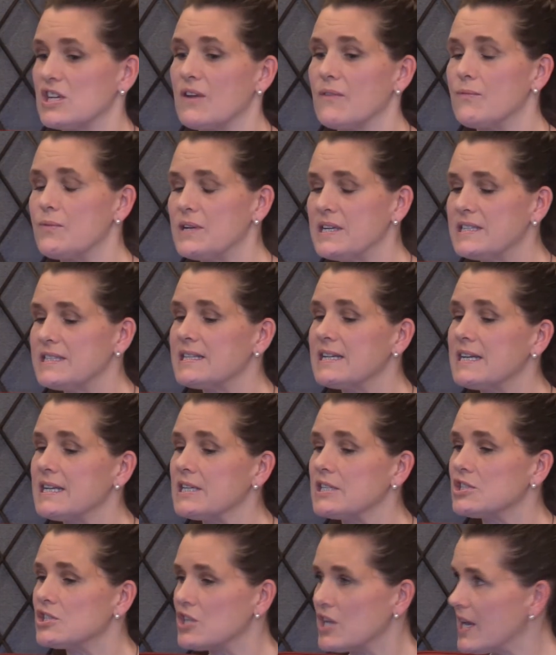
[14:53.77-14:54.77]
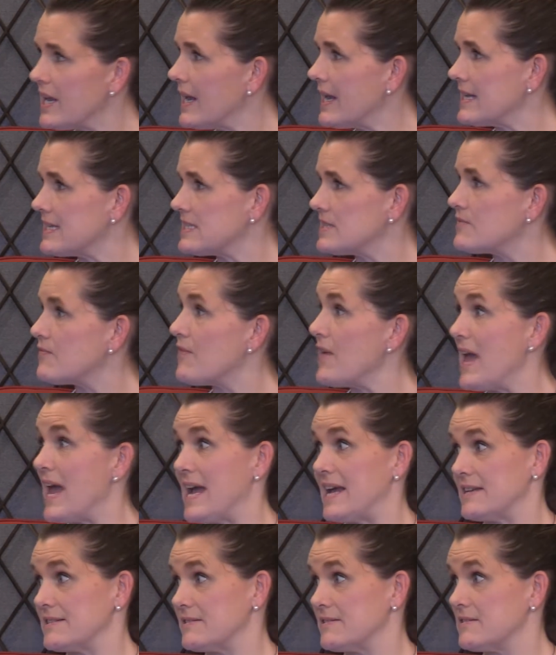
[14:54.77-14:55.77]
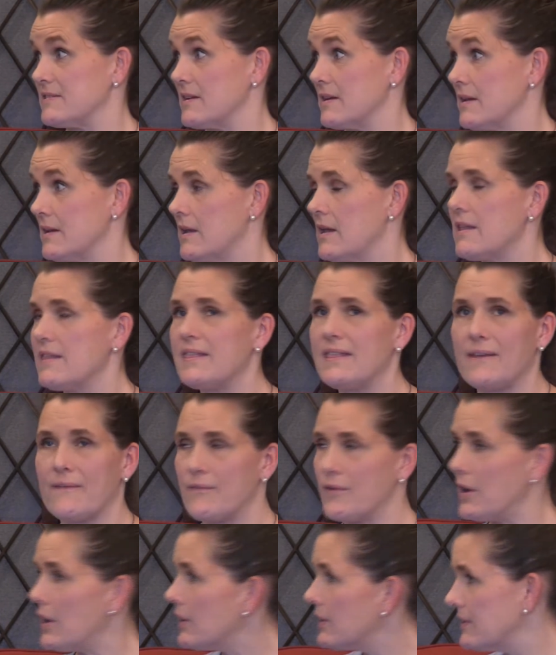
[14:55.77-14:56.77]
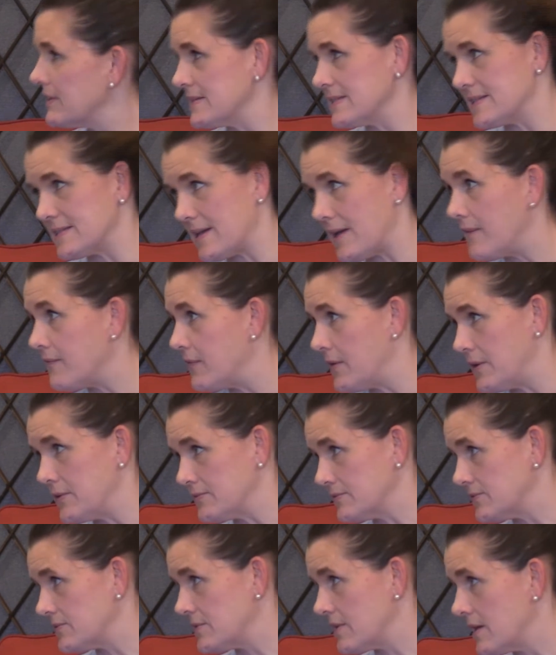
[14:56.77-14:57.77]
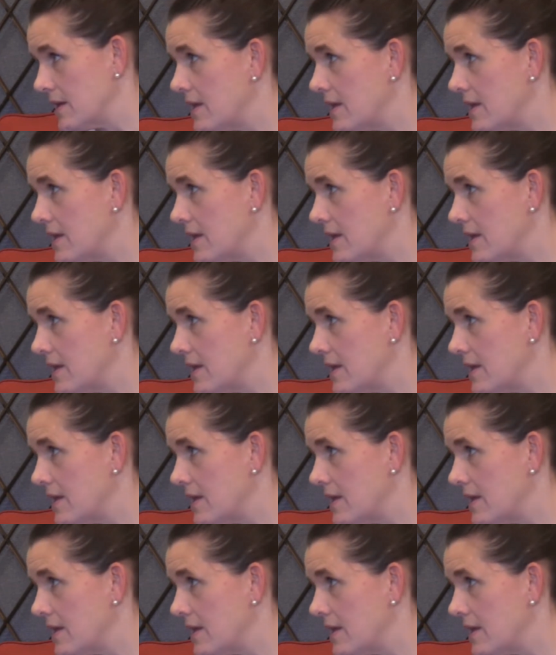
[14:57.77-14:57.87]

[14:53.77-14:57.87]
if we teach kids fast, they've all got cell phones.